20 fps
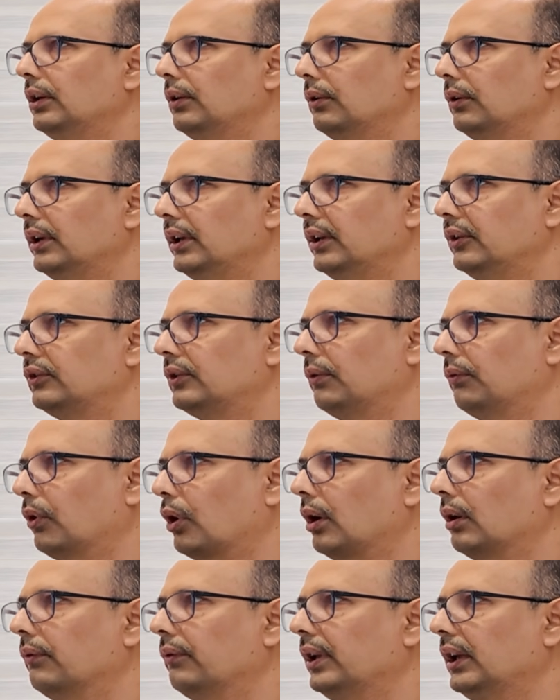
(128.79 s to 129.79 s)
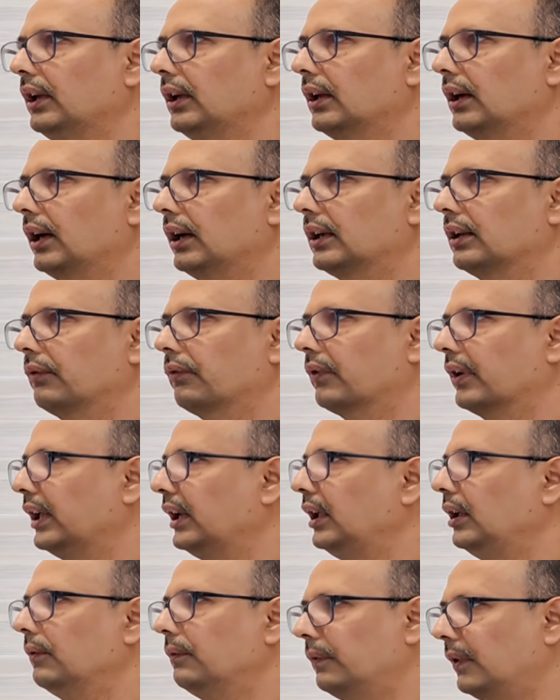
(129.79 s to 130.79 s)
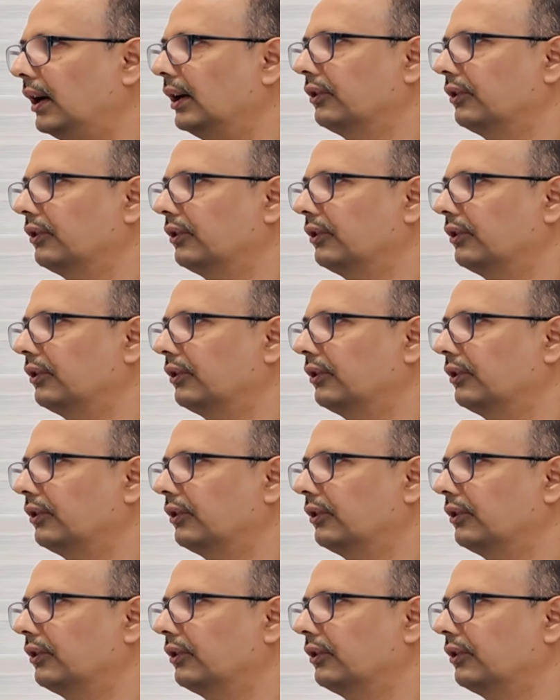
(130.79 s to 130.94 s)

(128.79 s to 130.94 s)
is evolving at a very fast